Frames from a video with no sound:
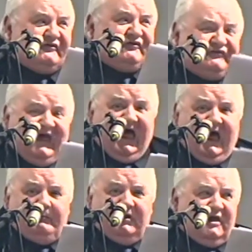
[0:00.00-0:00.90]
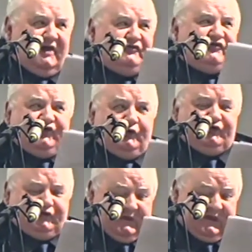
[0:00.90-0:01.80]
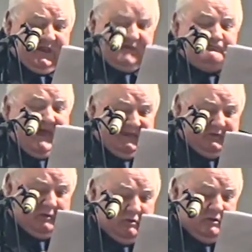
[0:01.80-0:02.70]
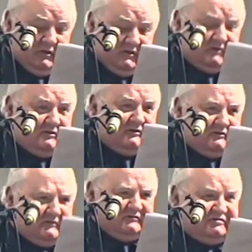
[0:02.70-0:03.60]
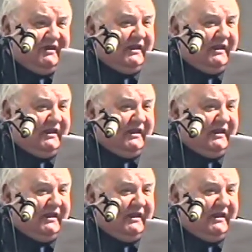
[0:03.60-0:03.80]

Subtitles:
stab and shoot and mangle to